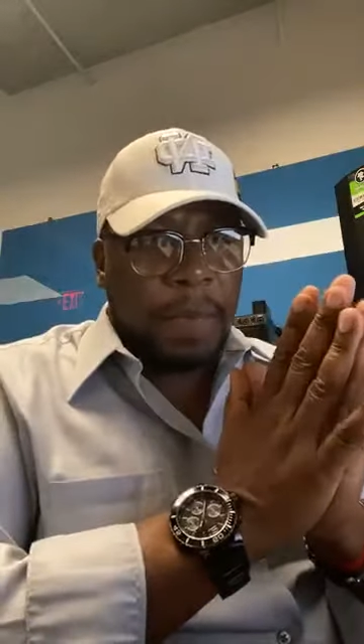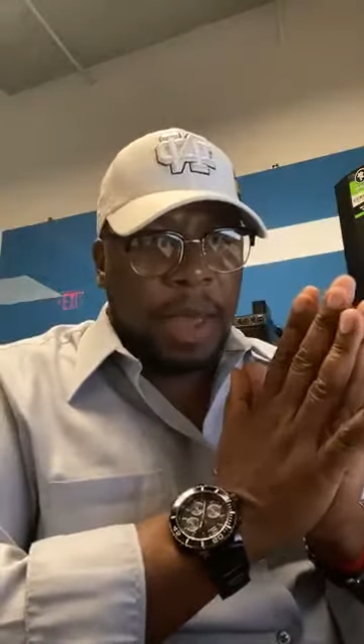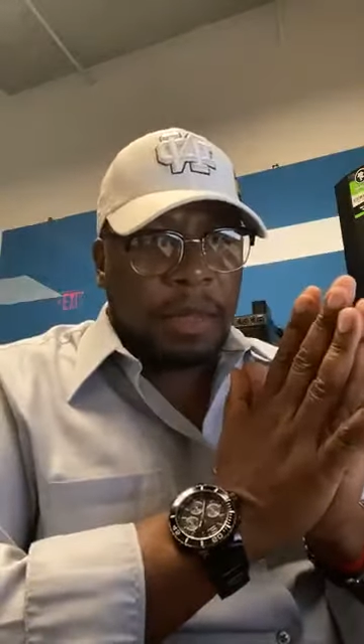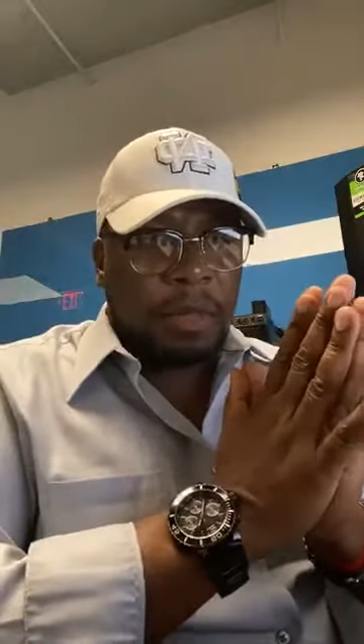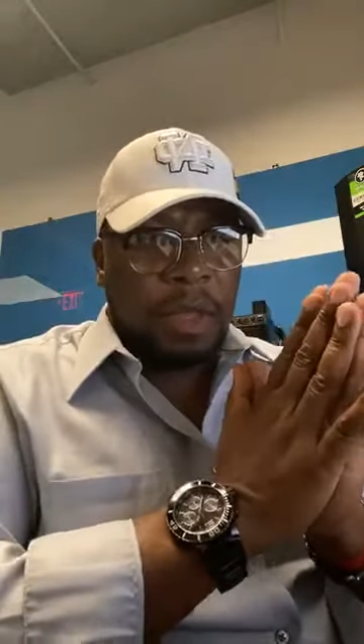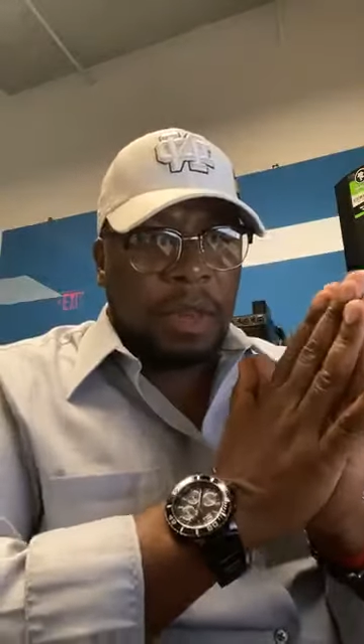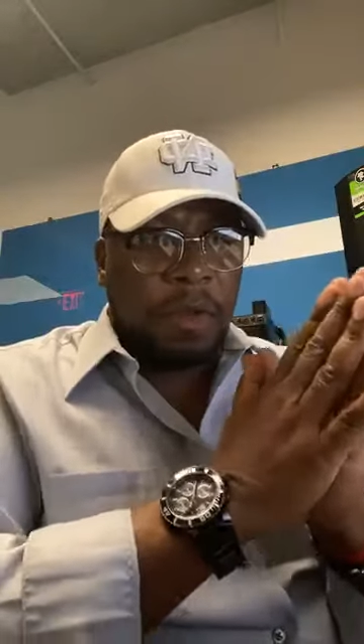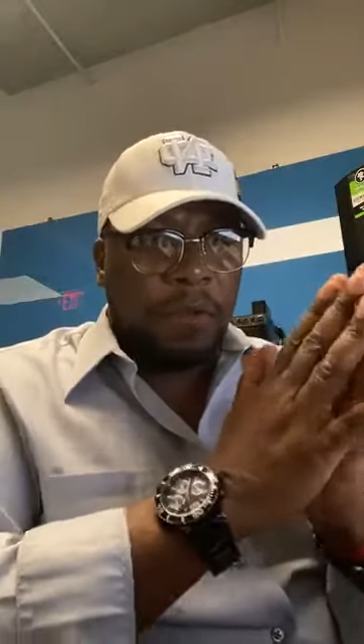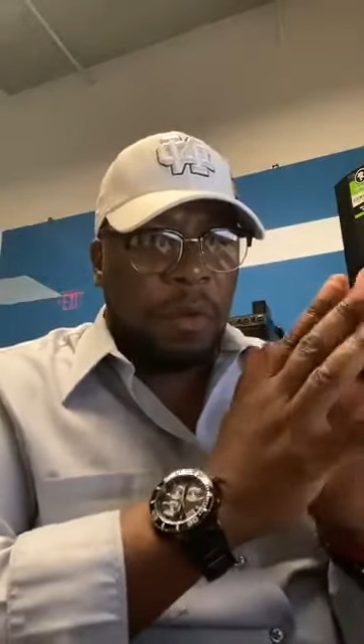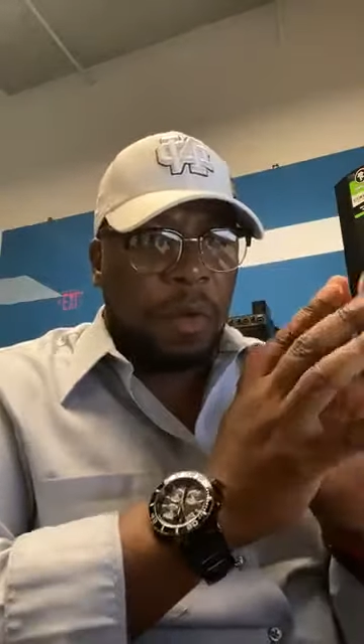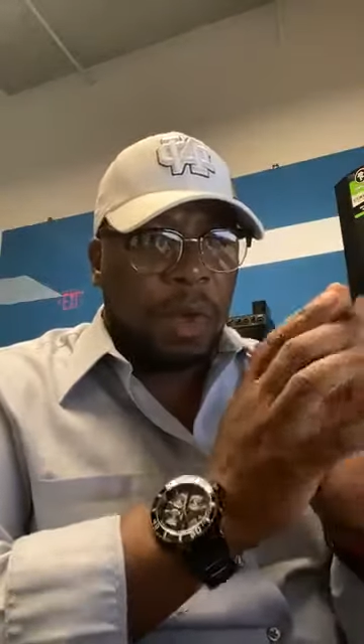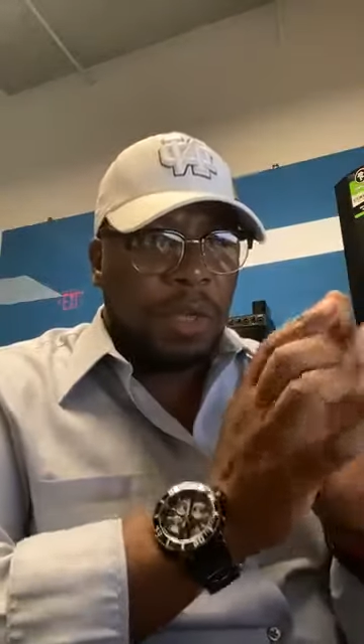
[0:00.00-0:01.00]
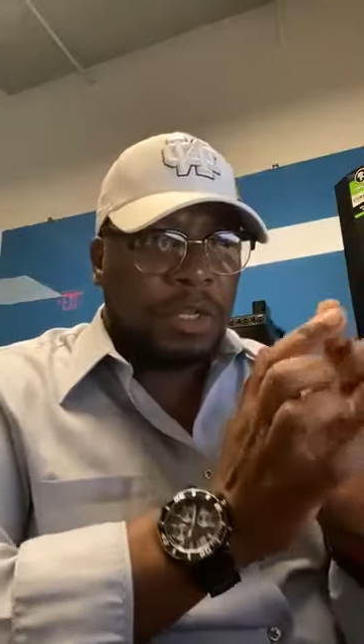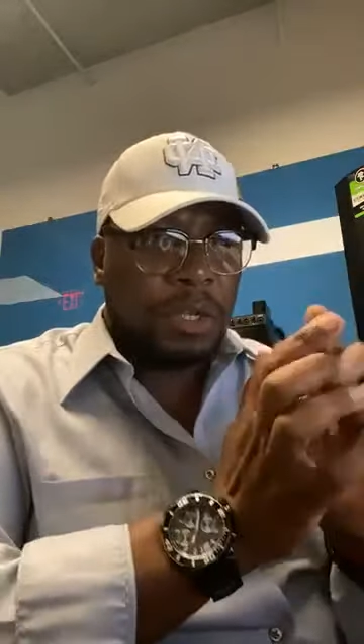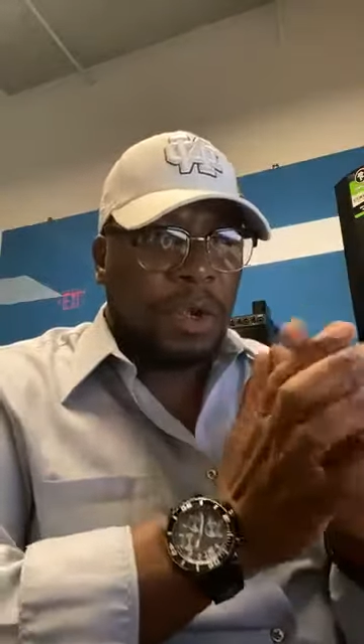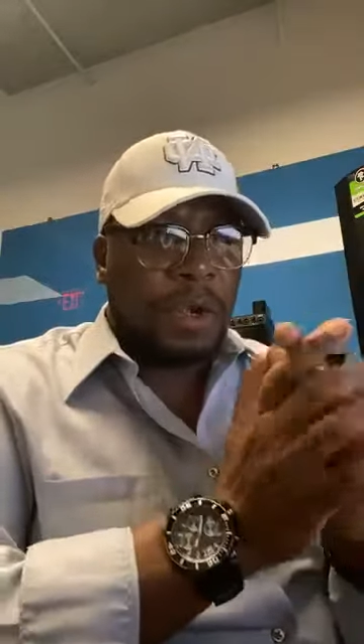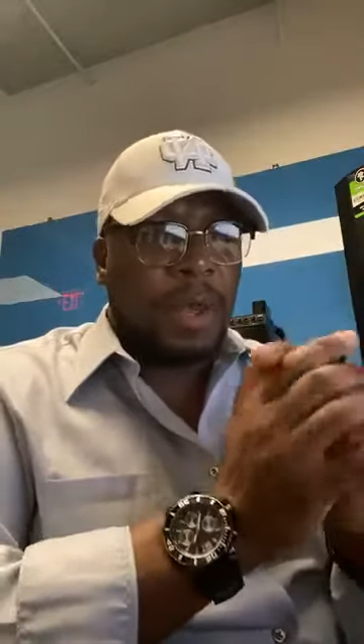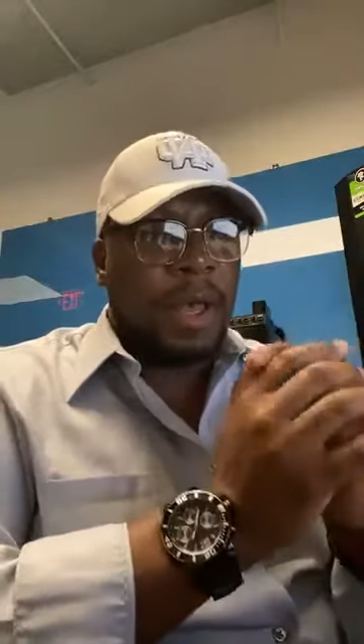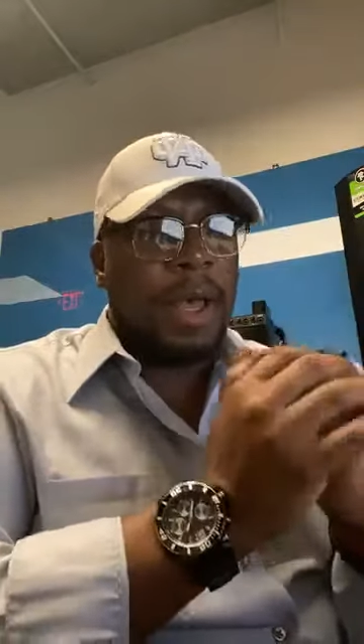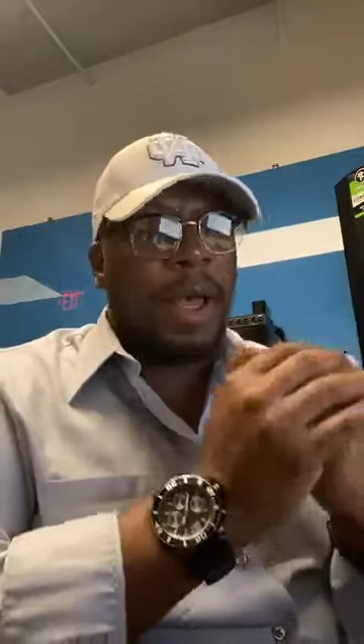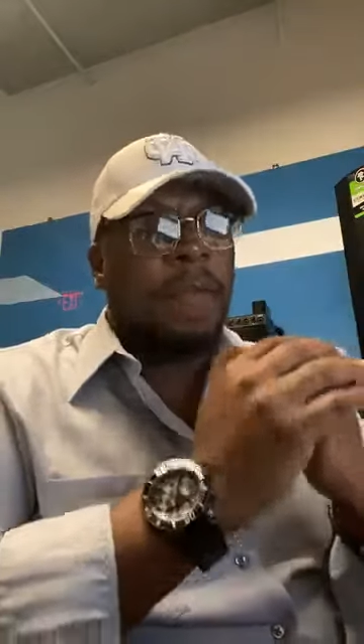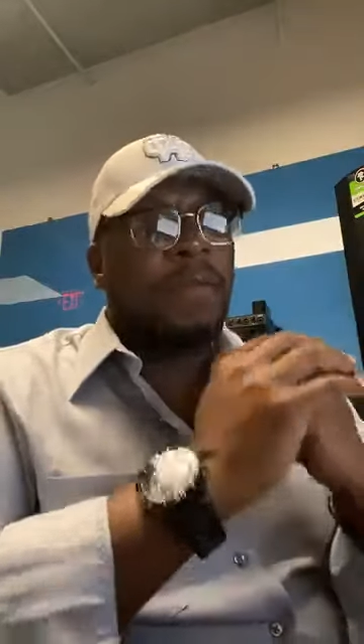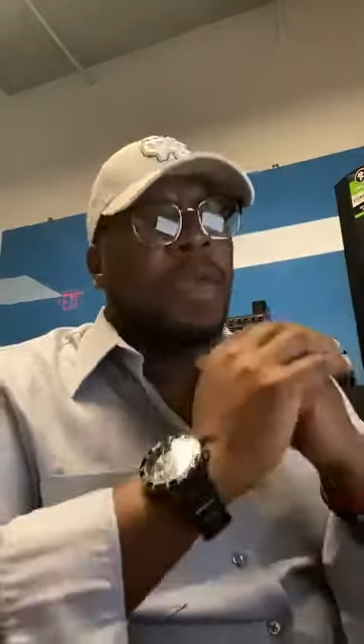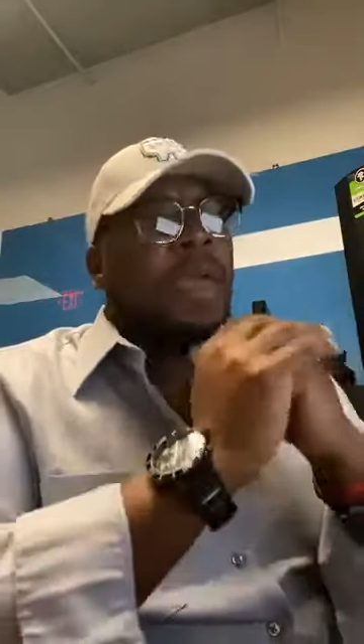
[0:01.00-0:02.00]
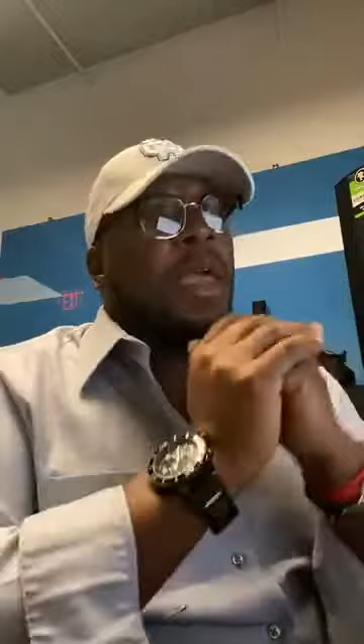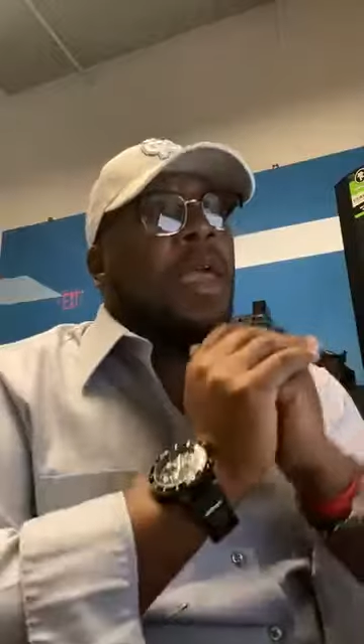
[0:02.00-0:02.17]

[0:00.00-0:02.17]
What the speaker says: I'm asking everyone to share the live.